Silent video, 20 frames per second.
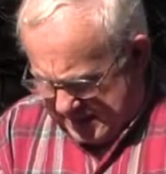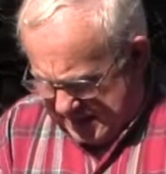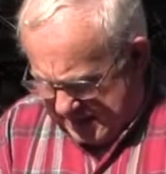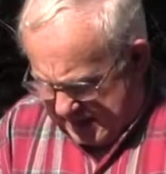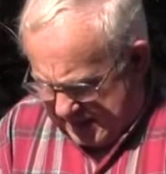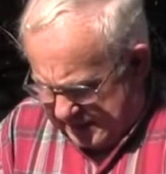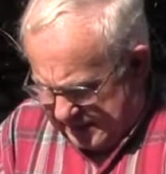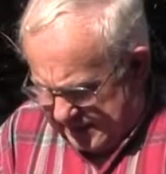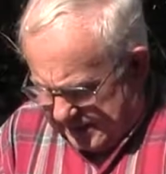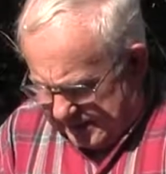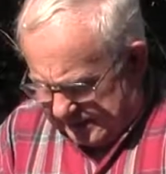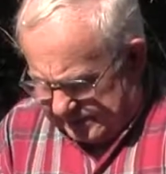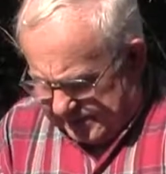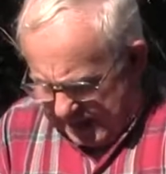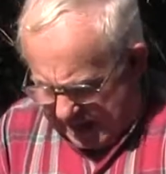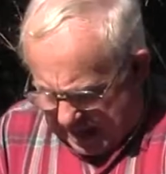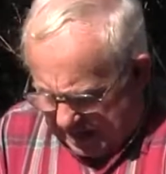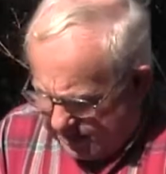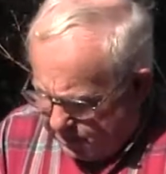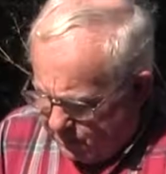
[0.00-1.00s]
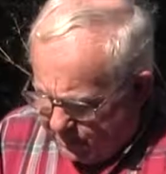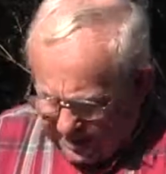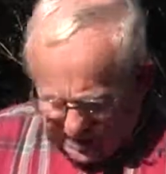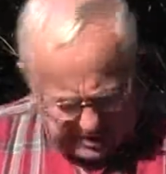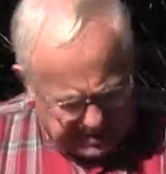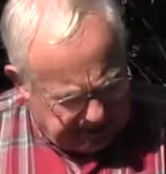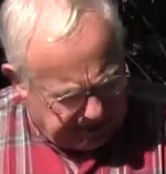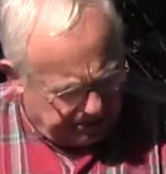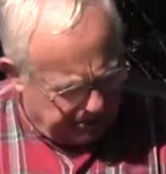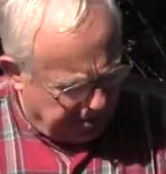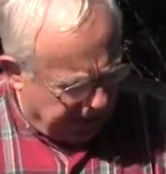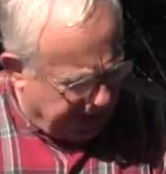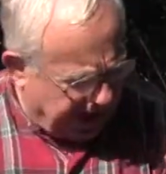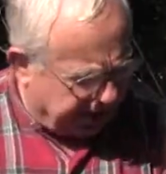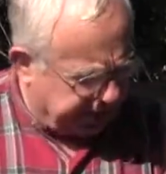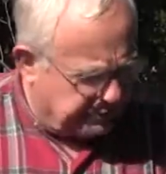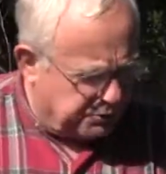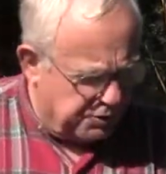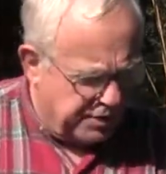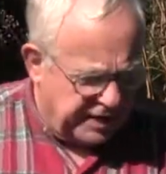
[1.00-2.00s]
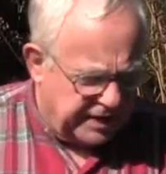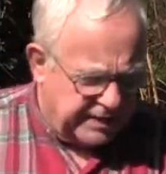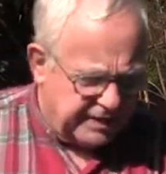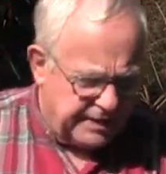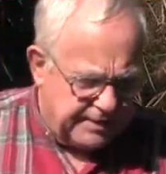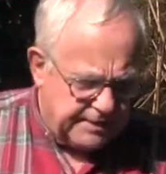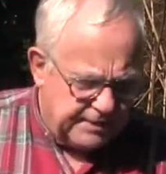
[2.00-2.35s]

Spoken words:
And anyway, the way I do it,